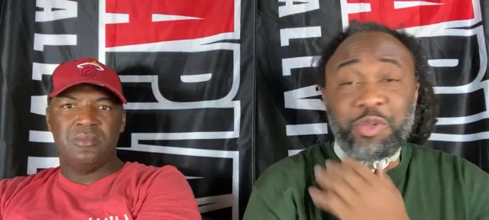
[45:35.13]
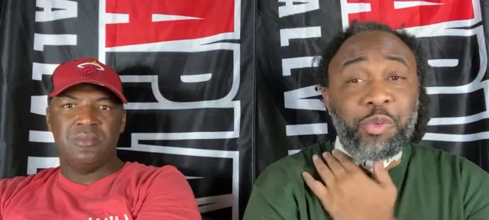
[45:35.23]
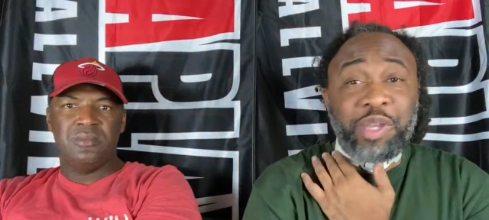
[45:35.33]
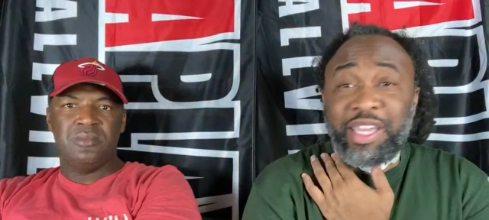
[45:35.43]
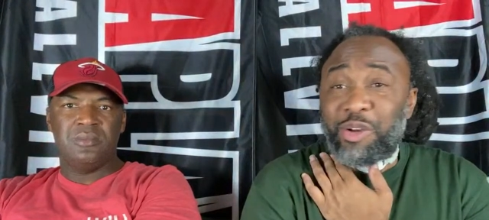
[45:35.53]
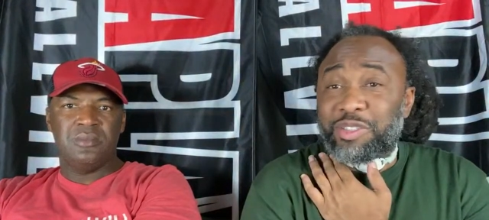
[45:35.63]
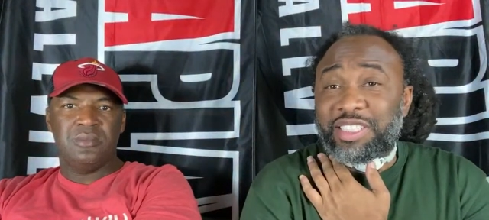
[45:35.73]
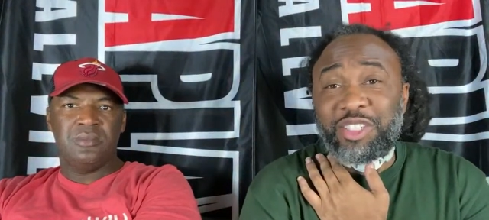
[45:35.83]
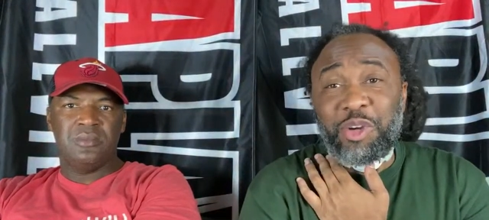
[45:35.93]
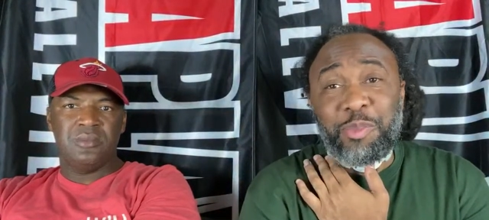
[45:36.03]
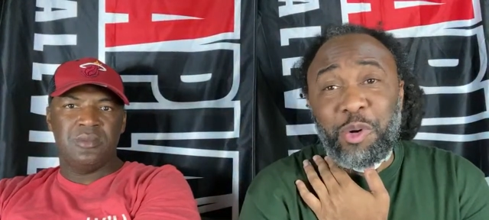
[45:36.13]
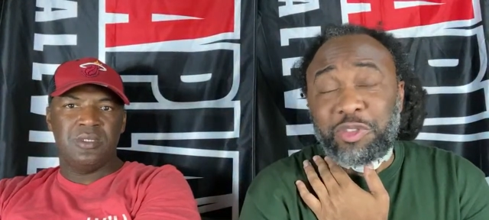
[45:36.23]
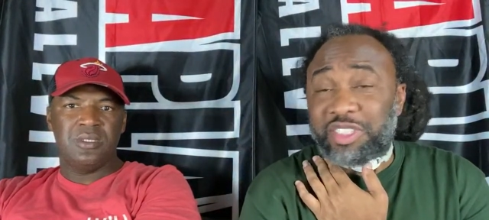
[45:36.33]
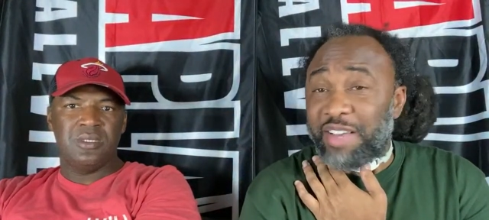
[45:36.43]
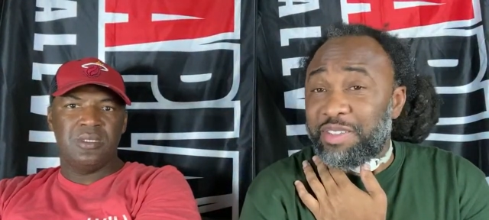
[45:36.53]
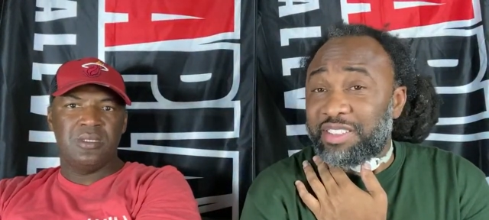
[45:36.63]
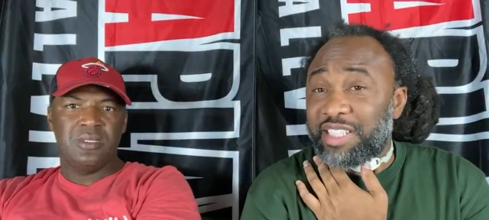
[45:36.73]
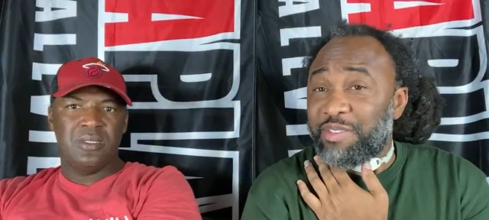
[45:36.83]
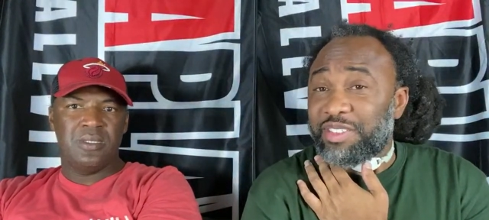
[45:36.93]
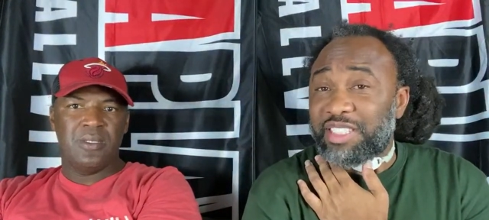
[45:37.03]
Speaker 1: we ain't gonna see no more seven
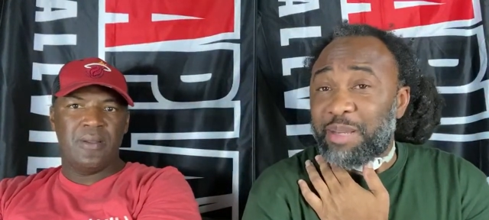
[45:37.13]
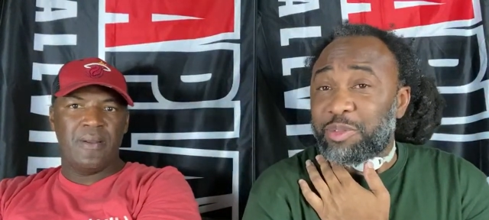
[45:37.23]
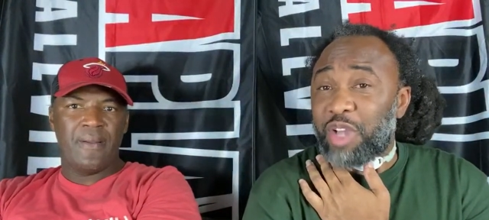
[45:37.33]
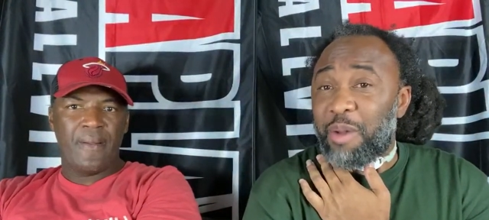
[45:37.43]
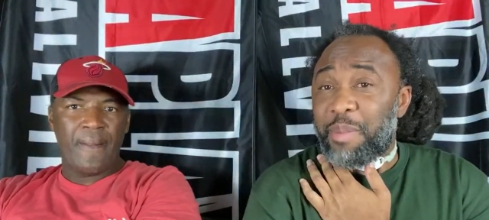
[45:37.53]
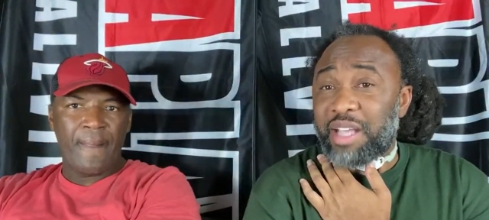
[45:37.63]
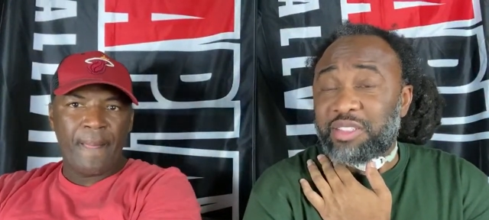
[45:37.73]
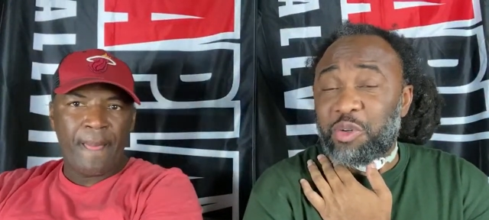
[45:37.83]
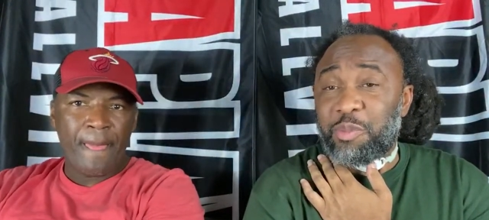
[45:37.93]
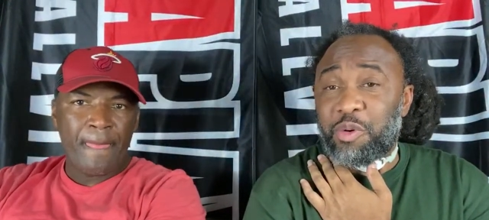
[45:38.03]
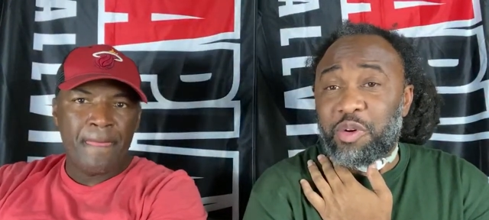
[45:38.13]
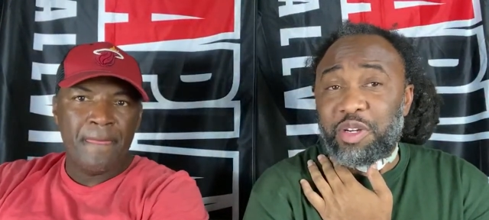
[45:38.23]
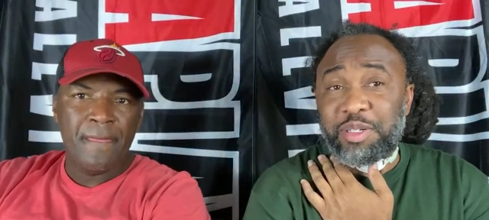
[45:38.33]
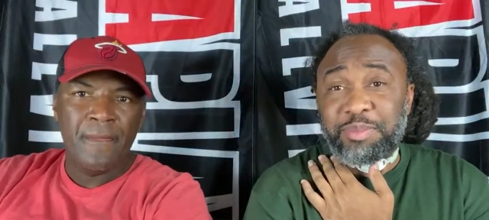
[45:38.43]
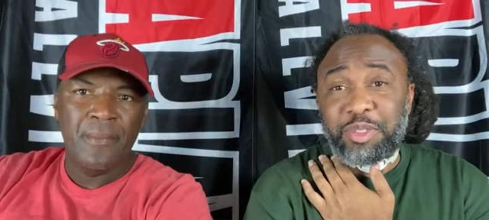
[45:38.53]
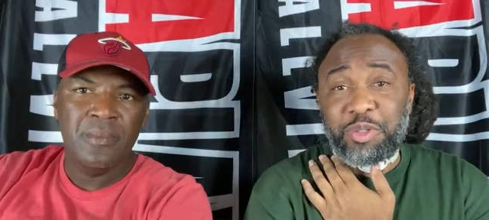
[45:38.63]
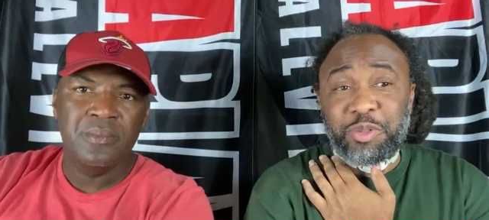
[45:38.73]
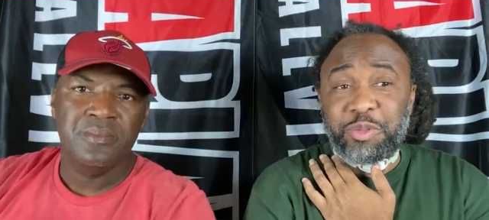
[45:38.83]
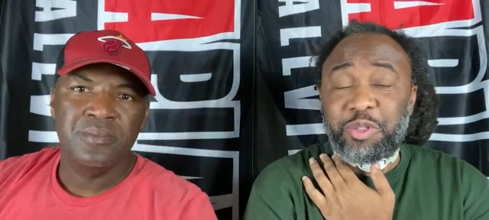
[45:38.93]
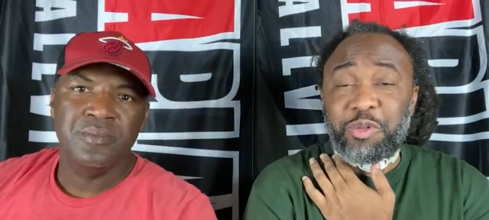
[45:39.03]
seven step dropbacks no more. Um,
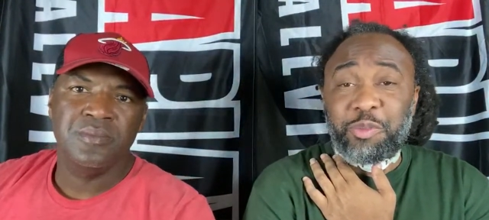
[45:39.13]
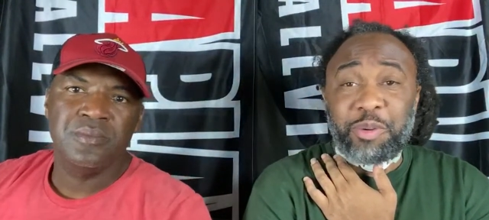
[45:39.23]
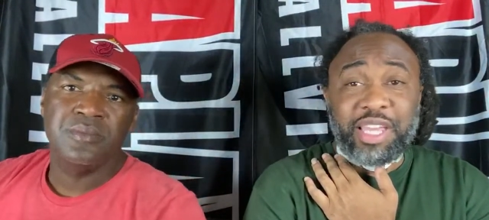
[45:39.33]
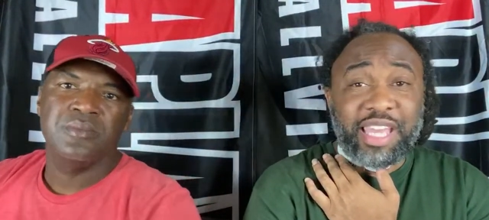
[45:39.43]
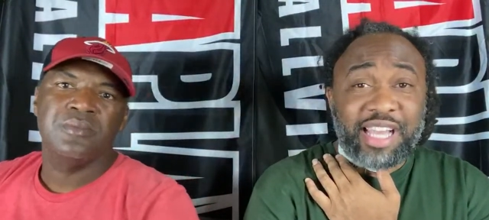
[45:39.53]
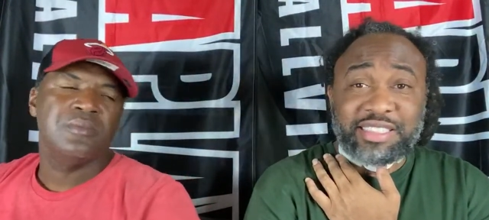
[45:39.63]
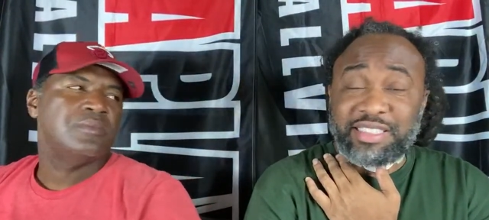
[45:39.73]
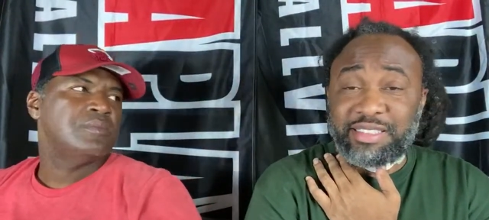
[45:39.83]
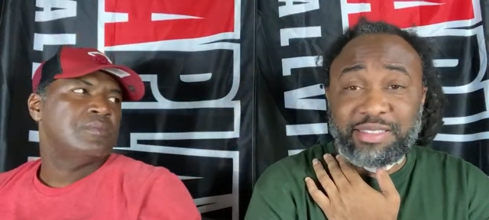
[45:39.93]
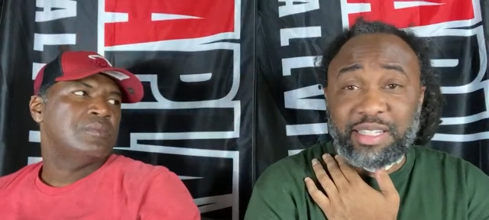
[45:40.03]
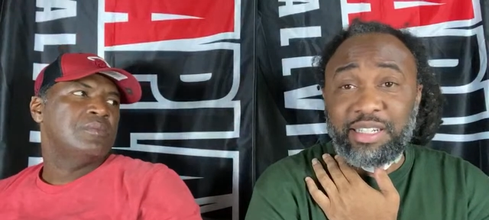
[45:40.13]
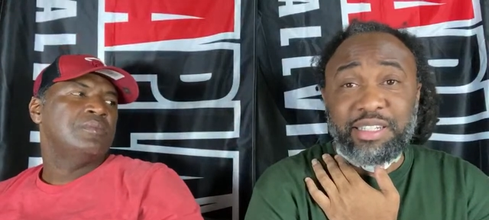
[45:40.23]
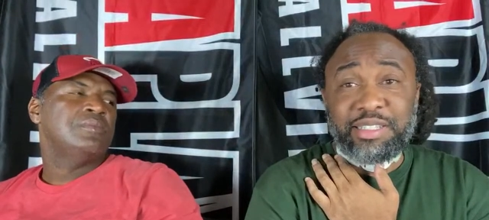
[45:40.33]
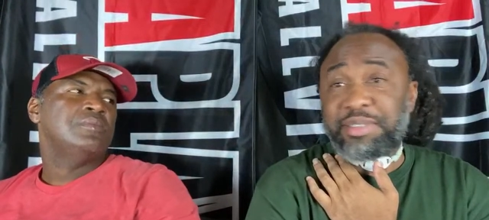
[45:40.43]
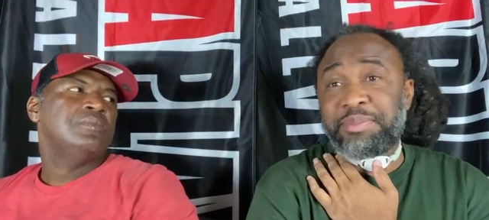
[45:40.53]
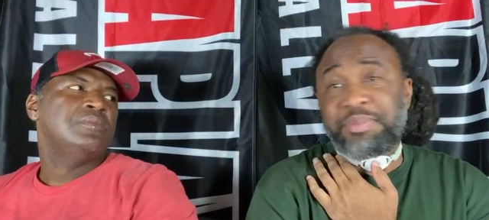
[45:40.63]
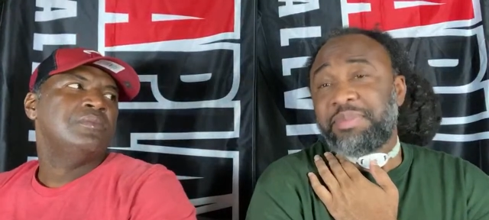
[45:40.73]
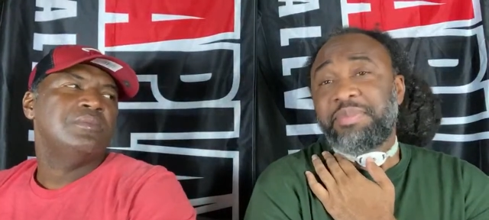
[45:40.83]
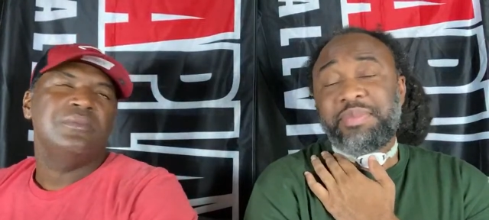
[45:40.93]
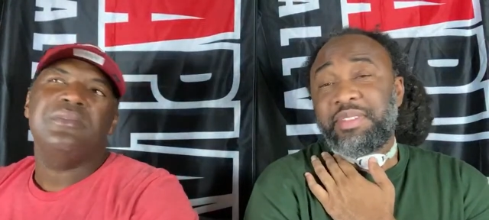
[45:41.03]
no no play action. Uh,
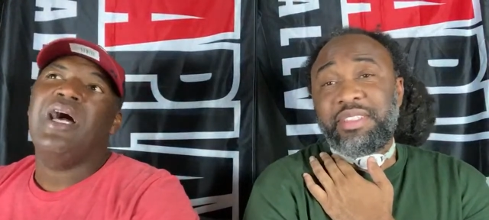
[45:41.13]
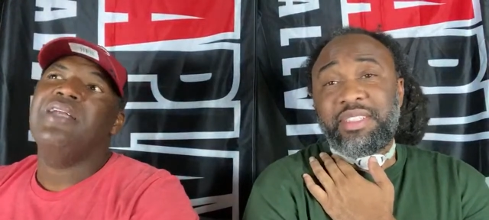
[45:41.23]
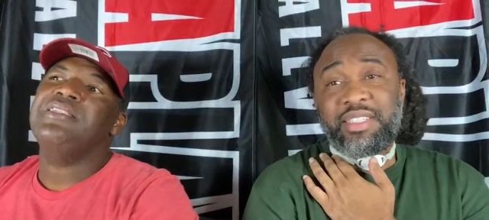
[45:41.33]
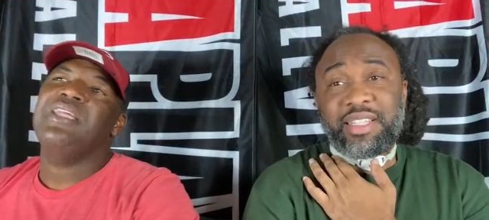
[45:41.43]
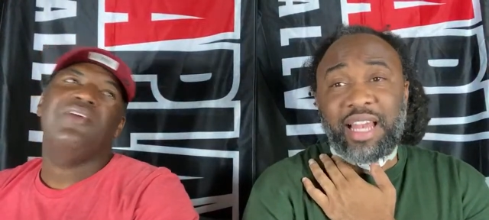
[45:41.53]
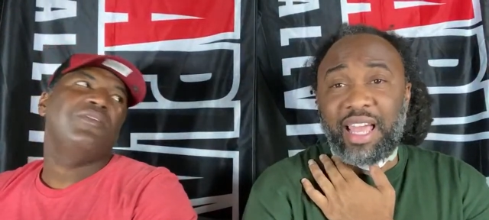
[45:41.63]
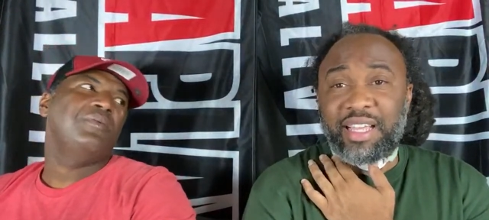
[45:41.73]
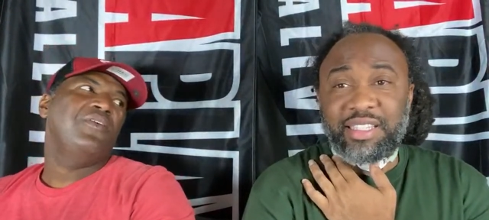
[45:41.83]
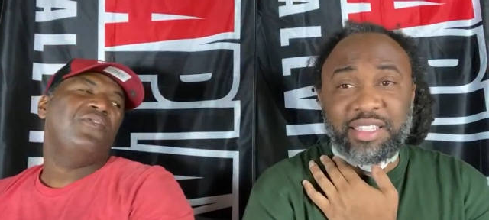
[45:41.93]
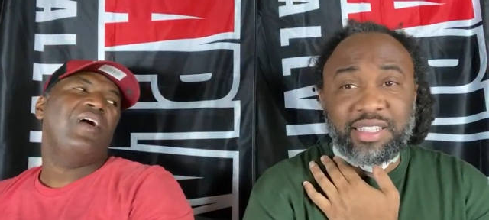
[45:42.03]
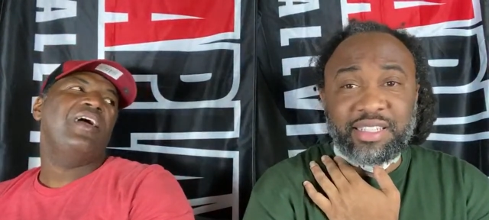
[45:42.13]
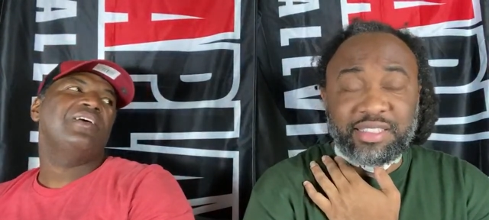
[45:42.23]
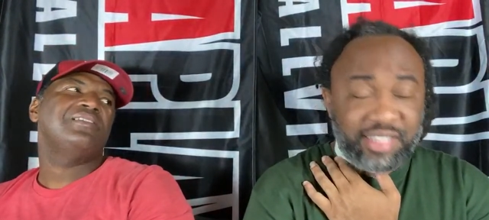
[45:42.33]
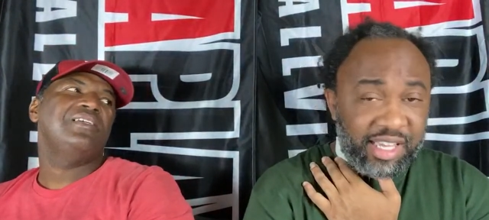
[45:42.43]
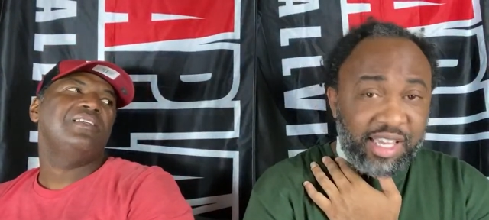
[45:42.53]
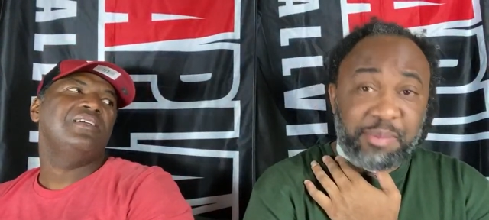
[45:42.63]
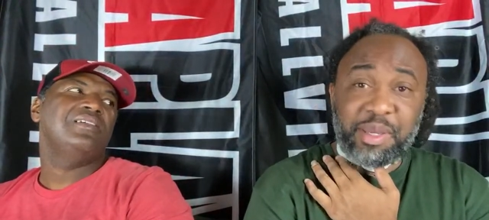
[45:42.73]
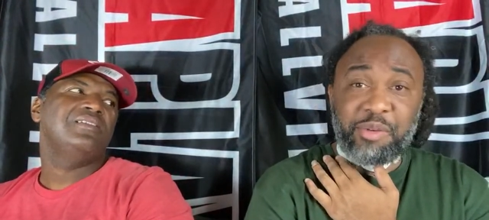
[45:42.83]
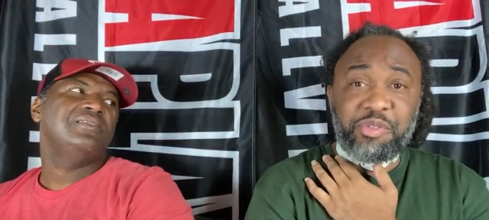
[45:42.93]
nah. Thing right, yeah. Fast, yeah, man. We